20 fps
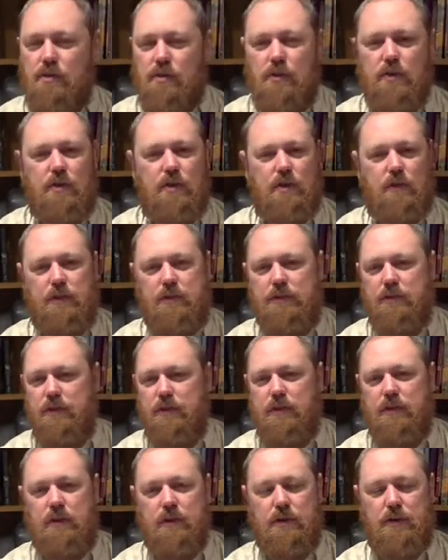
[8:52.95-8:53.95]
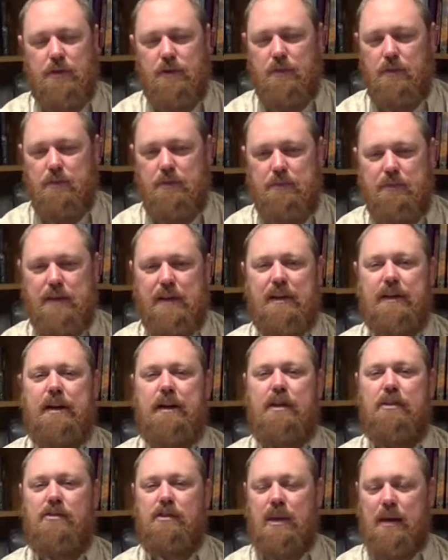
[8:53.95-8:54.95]
You do what you can do.
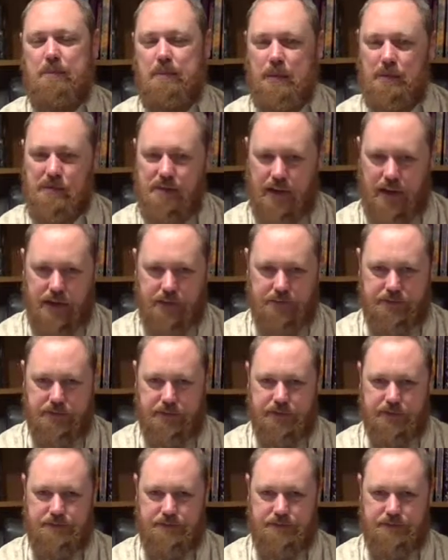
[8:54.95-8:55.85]
Please keep him safe."